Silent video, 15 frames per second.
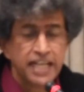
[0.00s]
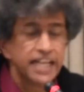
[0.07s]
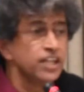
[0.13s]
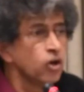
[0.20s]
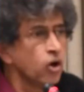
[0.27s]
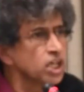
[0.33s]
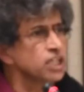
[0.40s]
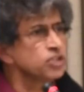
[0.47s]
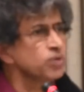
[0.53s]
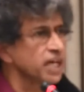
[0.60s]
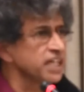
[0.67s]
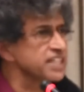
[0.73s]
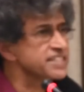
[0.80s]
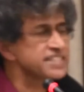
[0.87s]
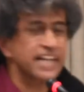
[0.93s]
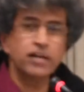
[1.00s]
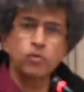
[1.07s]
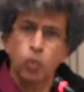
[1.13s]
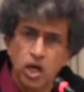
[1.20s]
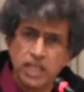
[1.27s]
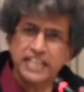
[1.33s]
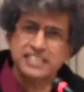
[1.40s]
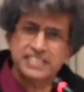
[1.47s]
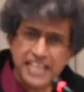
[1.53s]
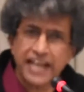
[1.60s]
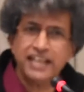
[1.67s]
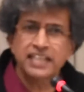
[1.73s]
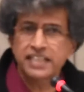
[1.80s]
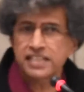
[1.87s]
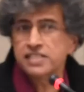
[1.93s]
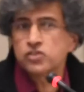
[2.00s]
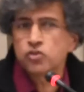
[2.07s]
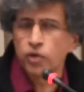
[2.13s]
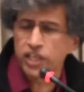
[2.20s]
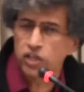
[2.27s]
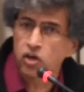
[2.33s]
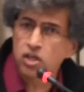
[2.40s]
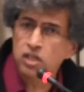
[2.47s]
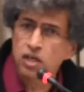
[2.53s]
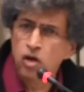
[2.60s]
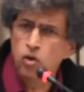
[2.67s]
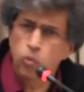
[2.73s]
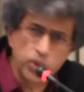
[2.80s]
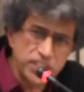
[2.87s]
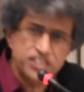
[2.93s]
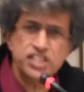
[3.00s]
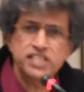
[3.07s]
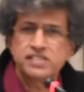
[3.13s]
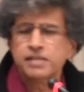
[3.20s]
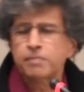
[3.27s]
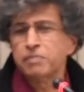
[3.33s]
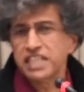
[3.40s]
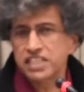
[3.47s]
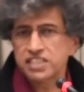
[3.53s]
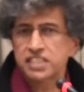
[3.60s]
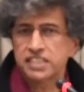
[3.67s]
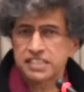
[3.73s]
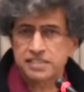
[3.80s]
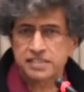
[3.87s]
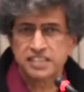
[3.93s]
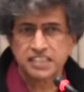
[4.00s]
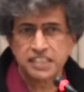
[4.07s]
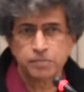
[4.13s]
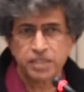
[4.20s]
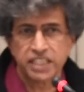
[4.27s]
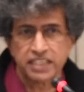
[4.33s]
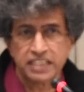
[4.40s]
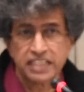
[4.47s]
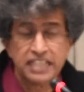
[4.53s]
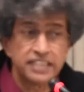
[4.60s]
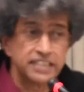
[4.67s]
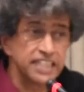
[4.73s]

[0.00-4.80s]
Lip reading: In order to understand what exactly is going on, which is the major determinant?